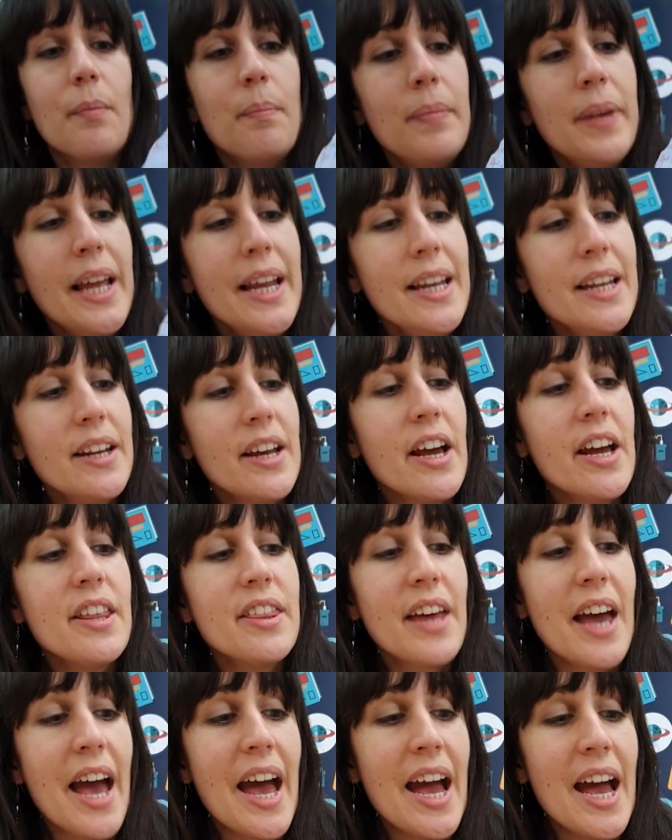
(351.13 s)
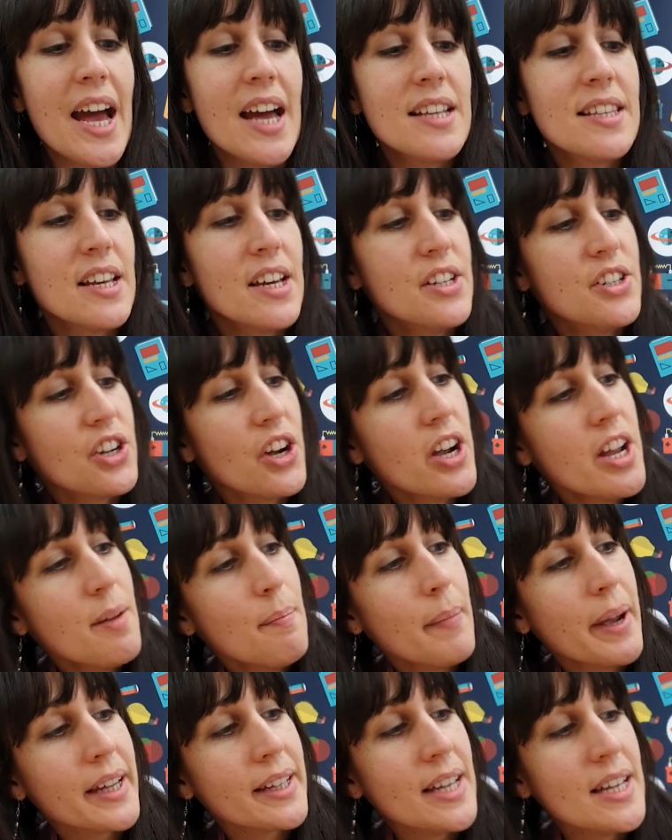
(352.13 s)
Planet Earth has a giant
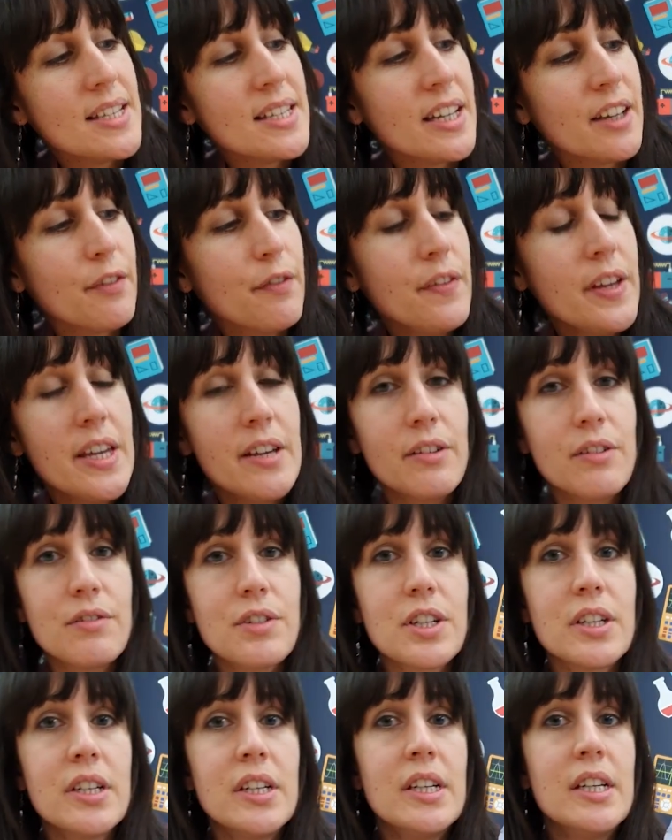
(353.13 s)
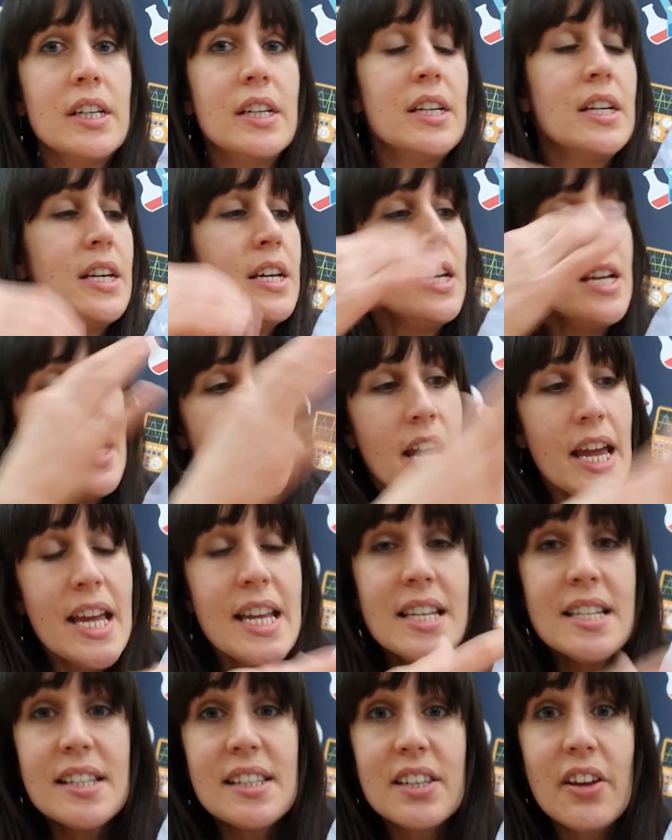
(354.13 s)
magnetic field.
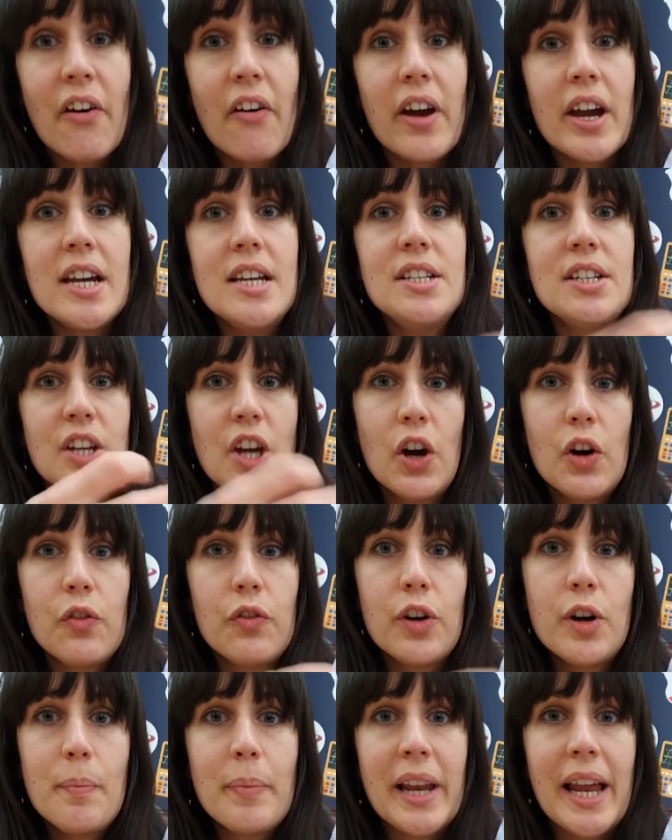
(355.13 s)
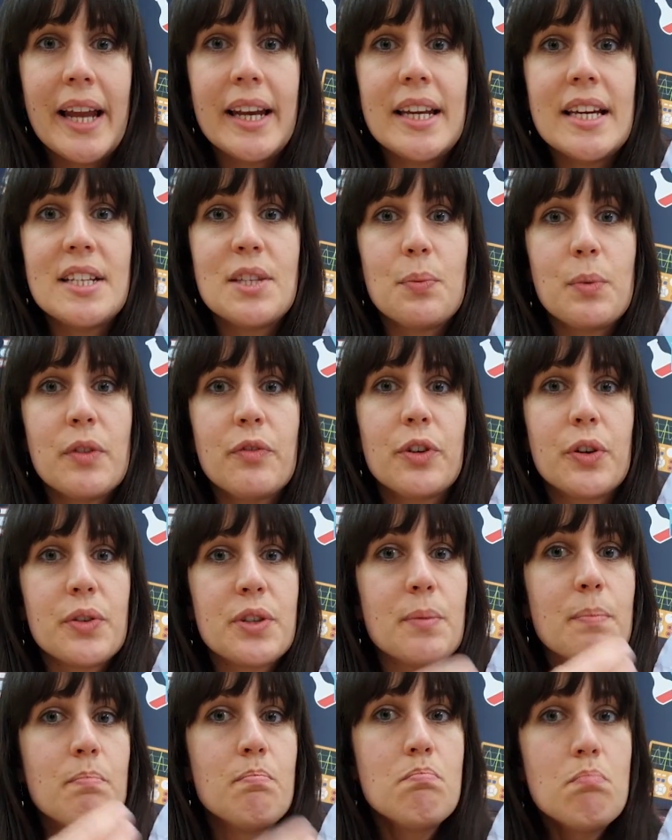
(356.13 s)
Inside of our planet, we've got
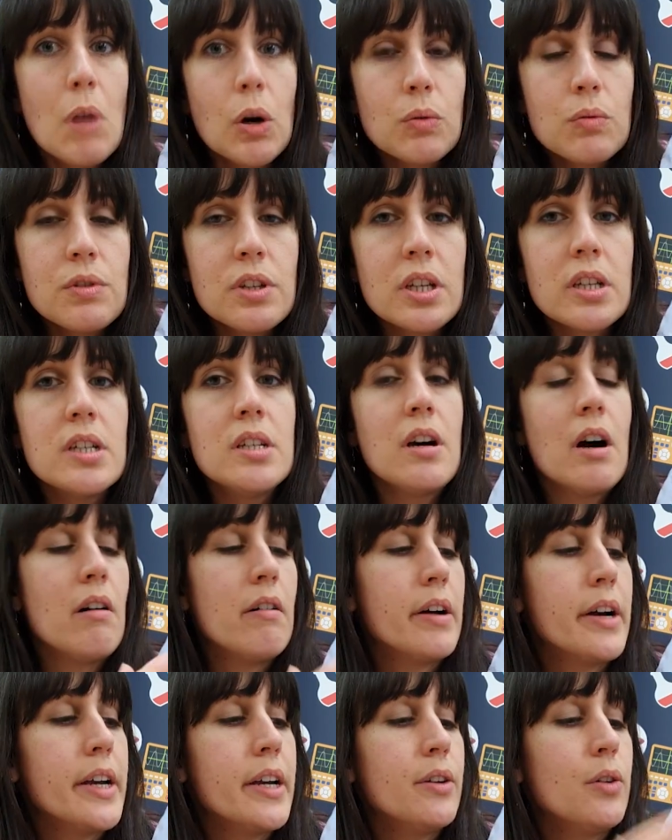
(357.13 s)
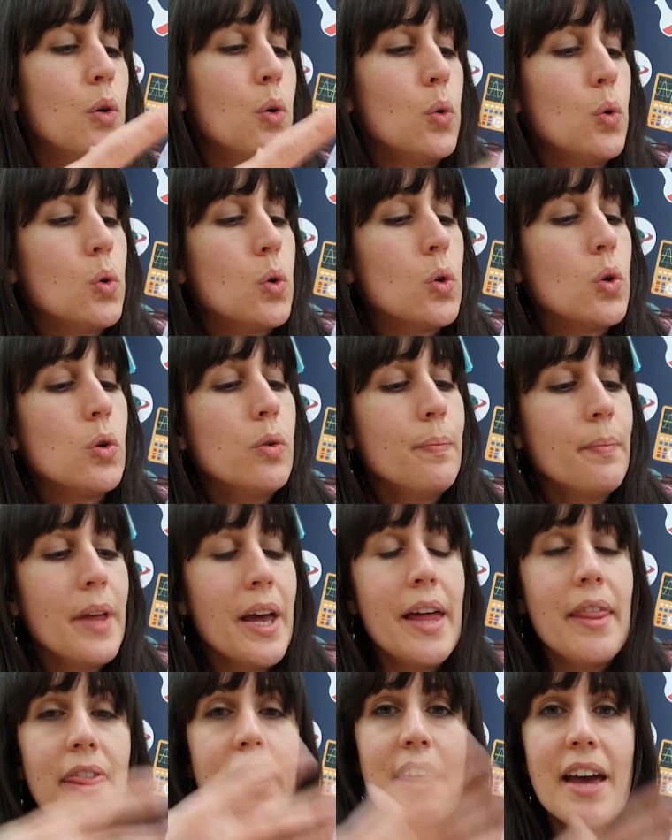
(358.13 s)
some molten iron ore,
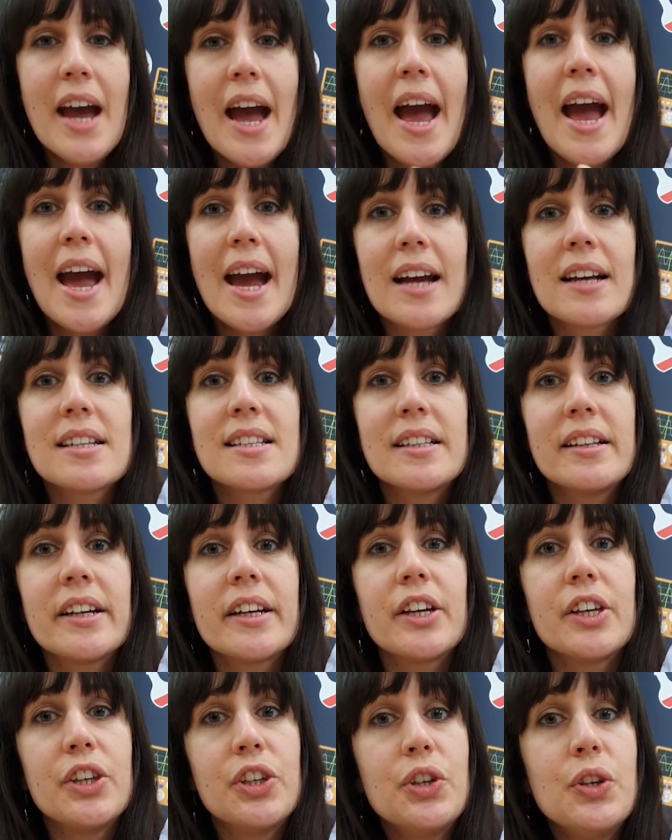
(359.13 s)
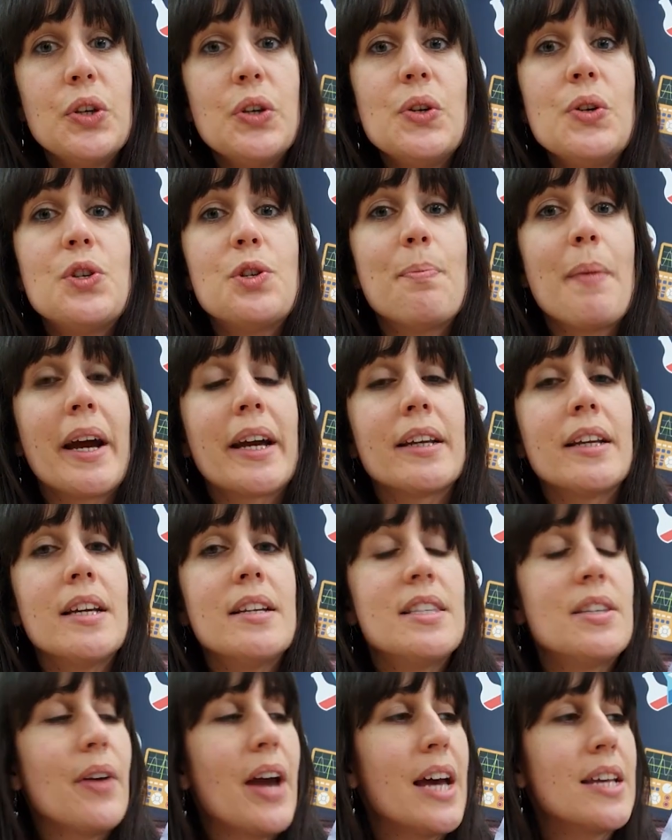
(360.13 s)
and that acts like a huge magnet.
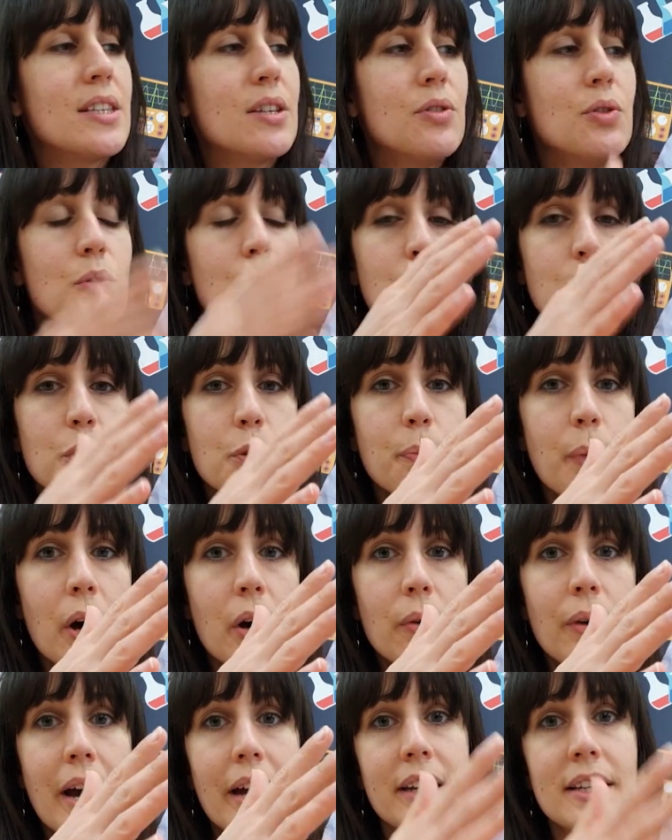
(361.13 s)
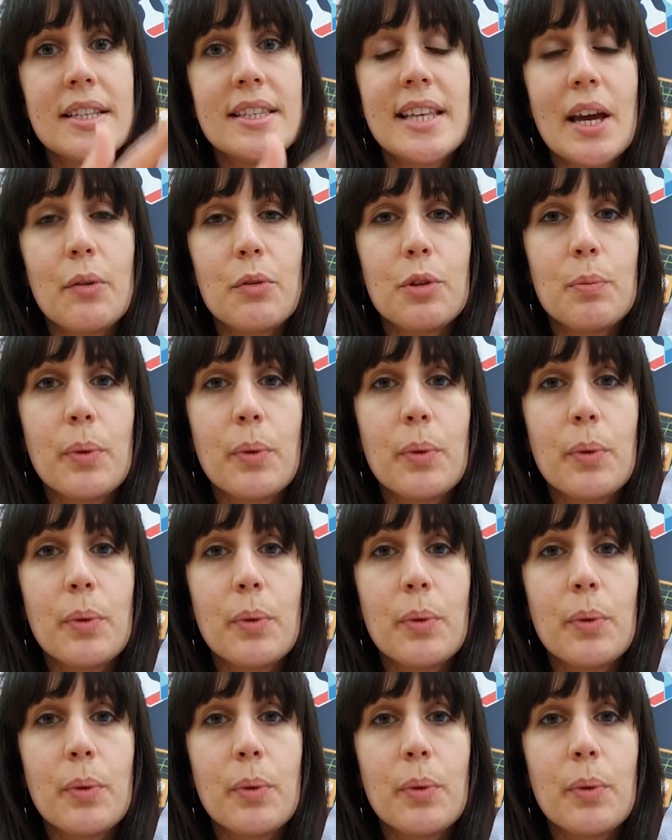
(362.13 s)
So it has a north pole and a south